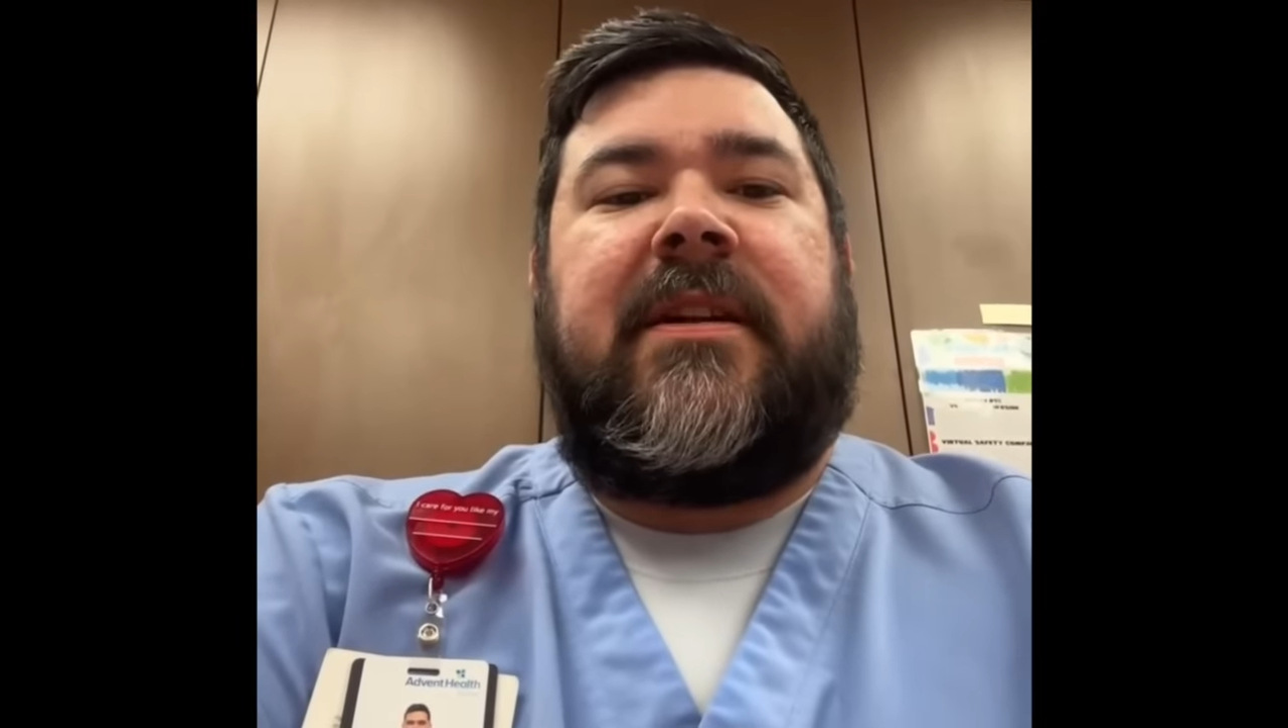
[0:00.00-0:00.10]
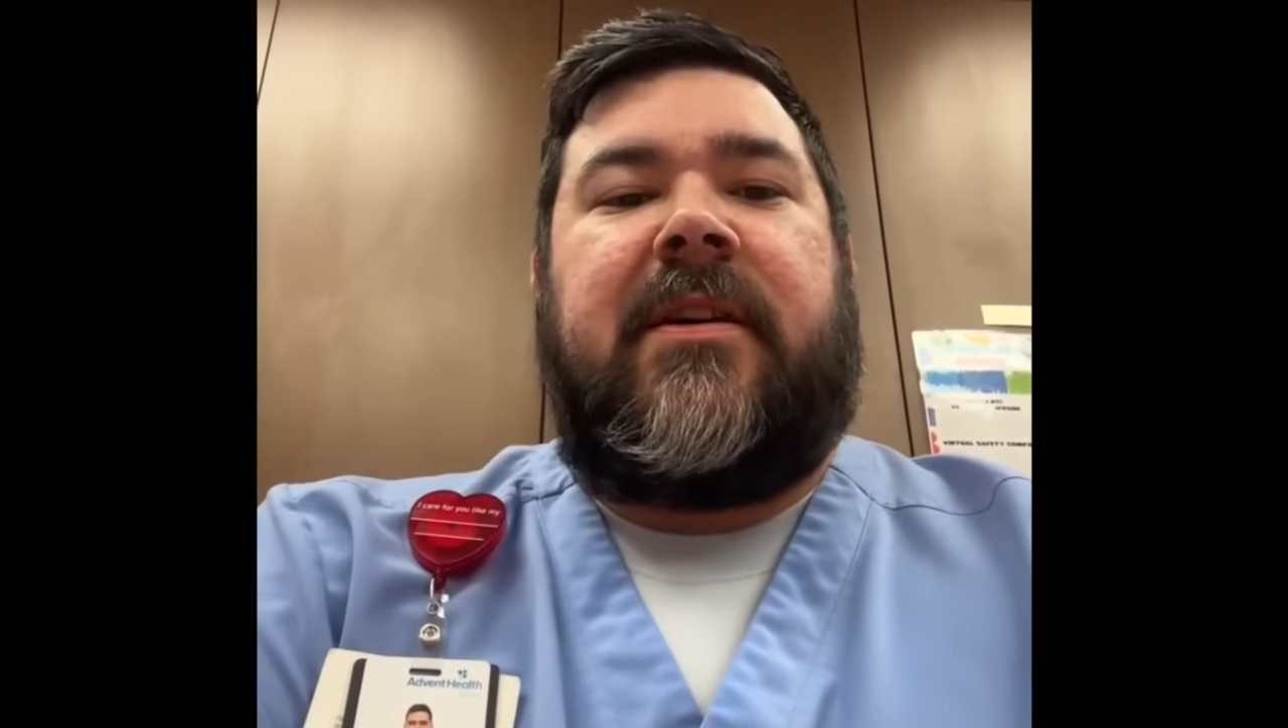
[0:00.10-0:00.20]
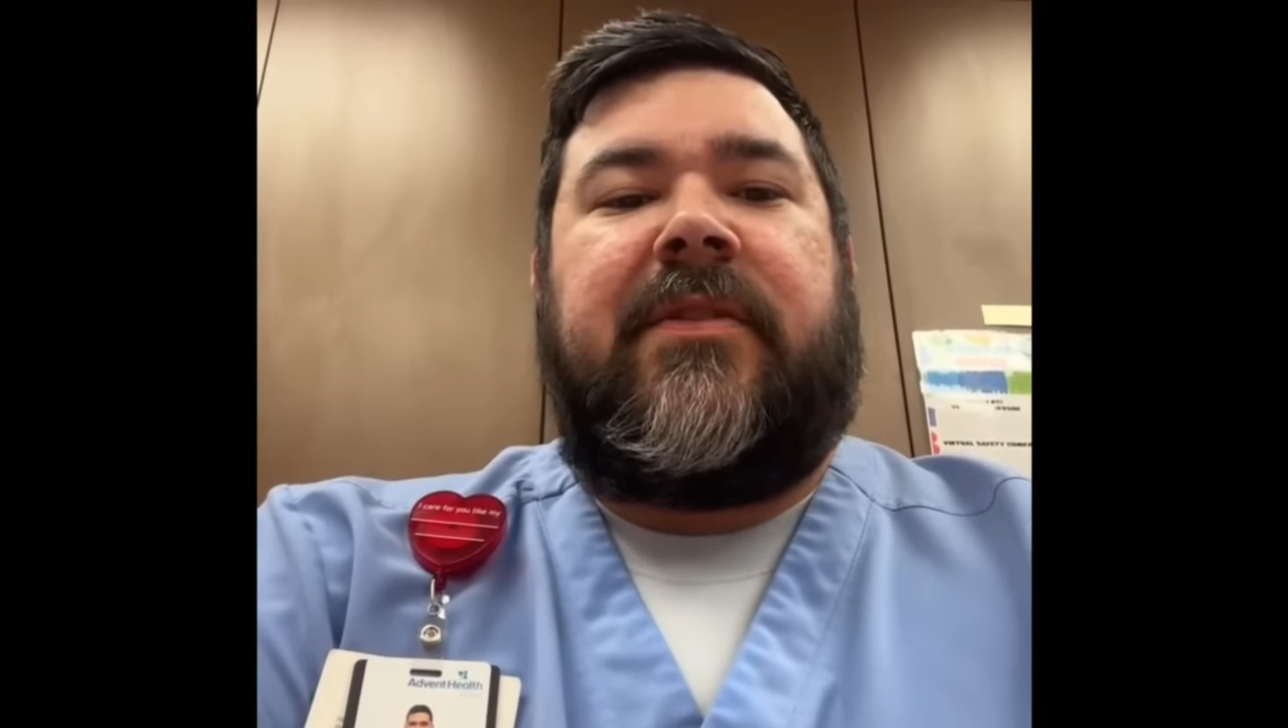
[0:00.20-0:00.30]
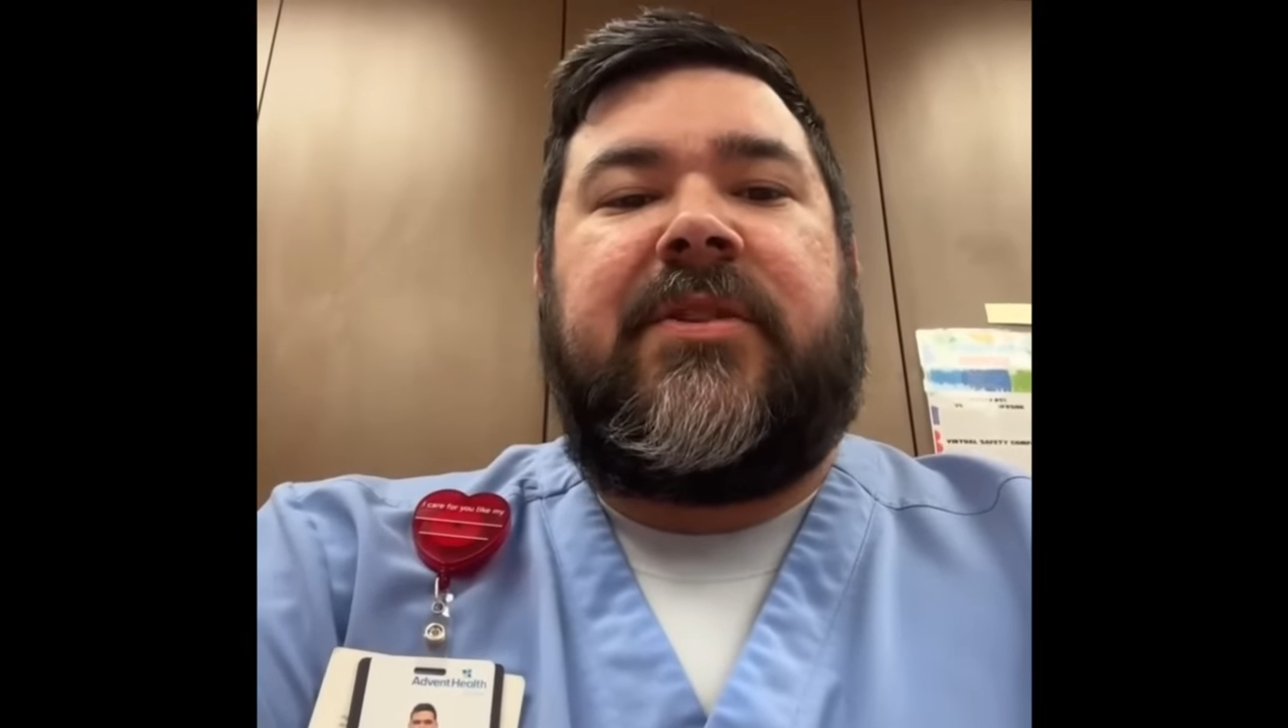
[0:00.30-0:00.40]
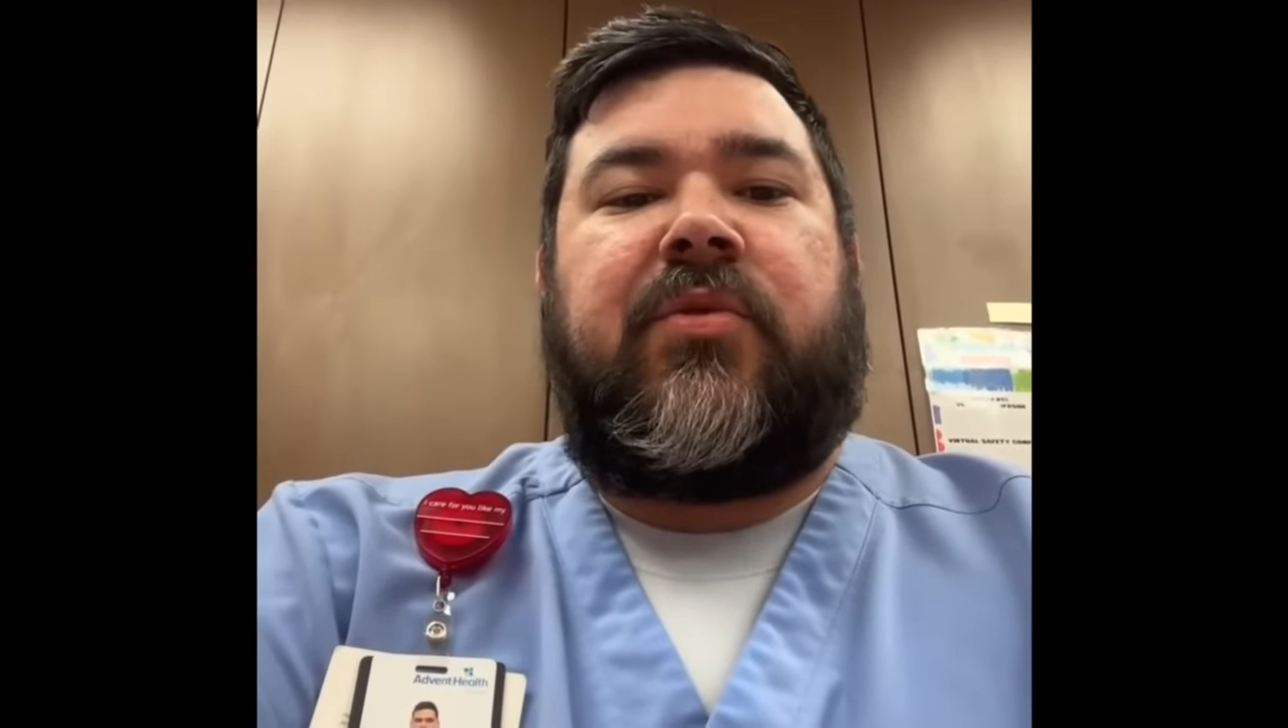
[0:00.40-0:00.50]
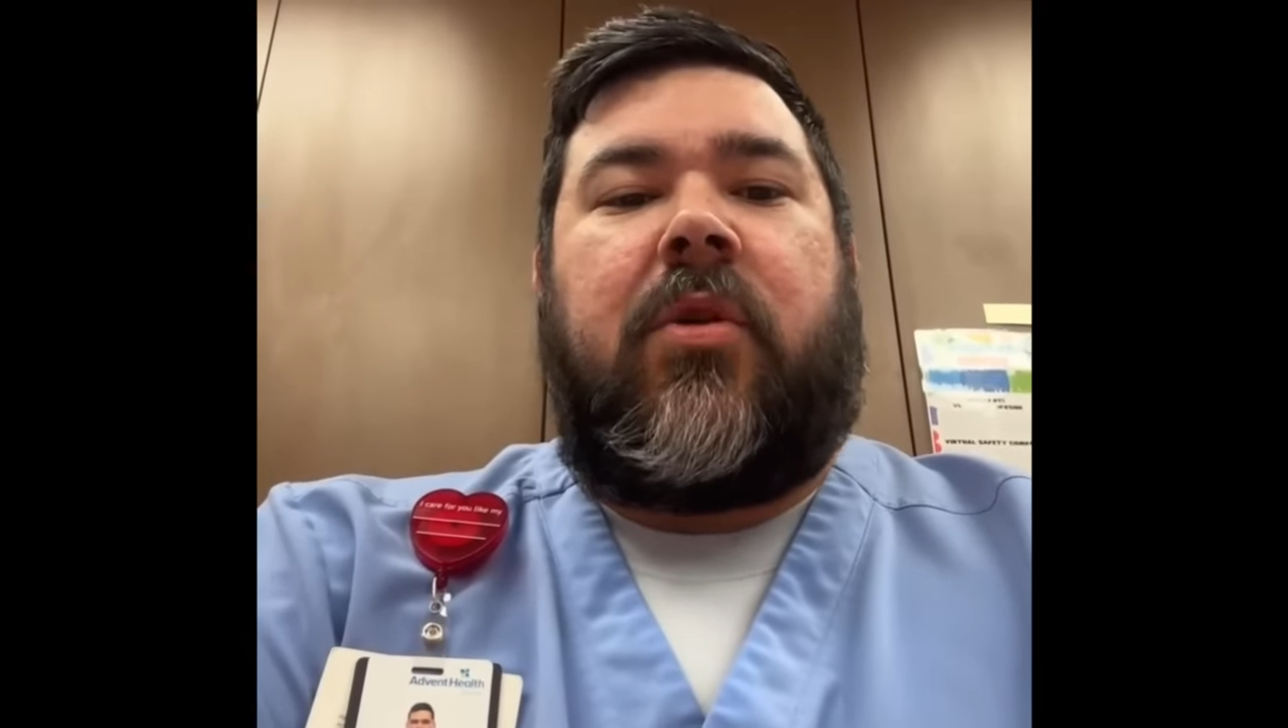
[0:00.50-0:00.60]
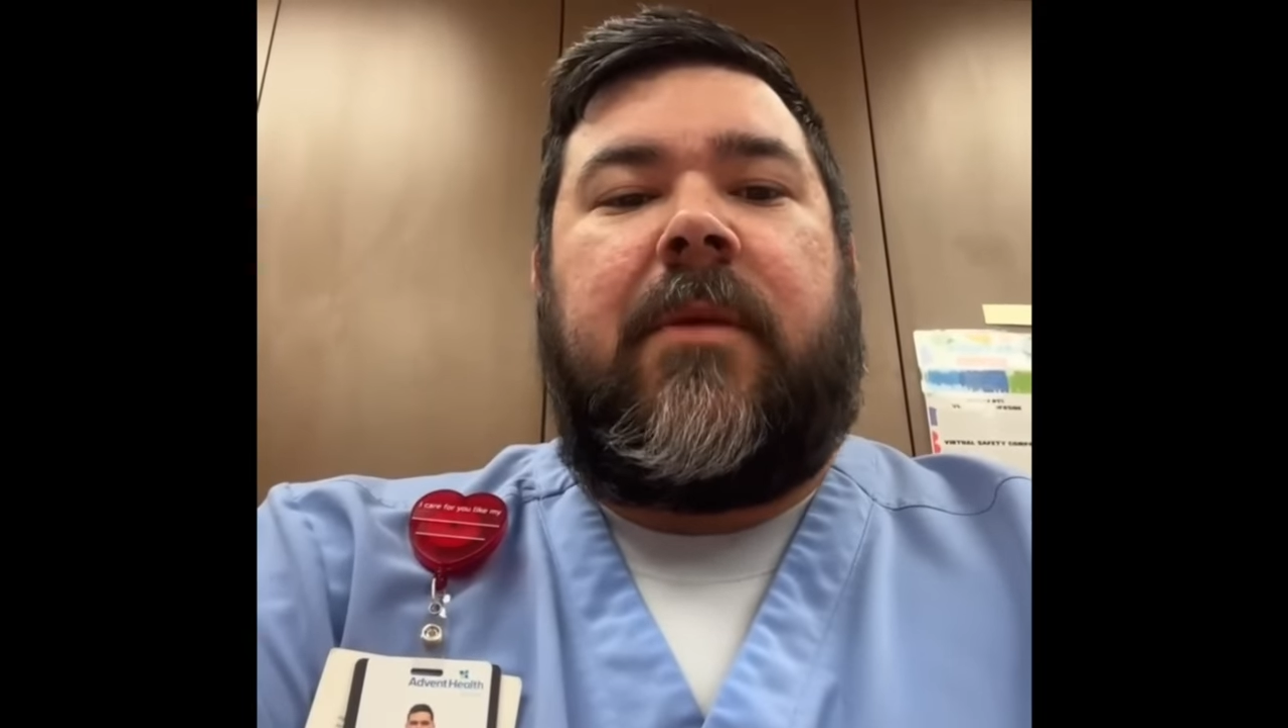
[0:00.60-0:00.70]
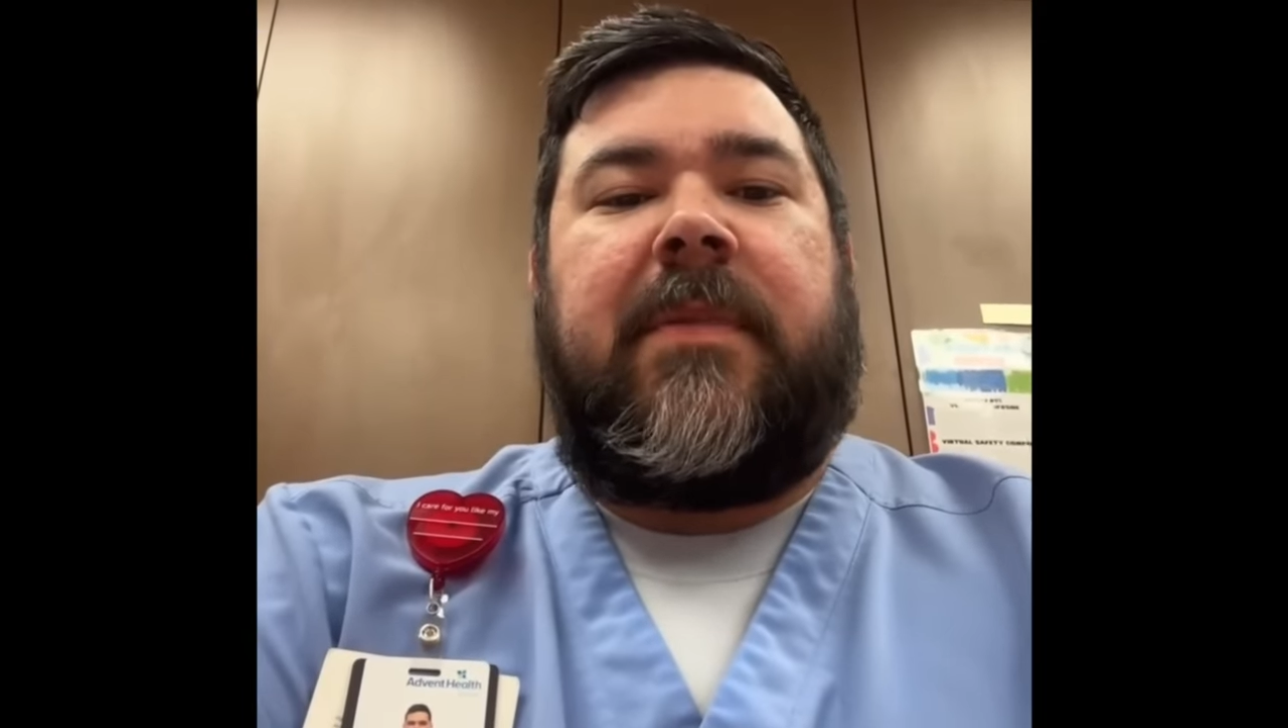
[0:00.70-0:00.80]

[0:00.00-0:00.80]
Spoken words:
on the squad